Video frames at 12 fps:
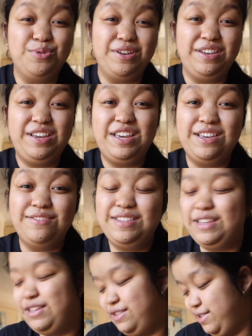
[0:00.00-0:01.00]
work in
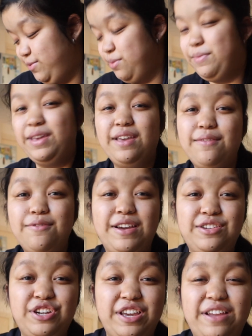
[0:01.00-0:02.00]
KFC, since we're making
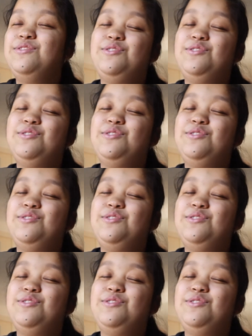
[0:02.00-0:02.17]
fried chicken.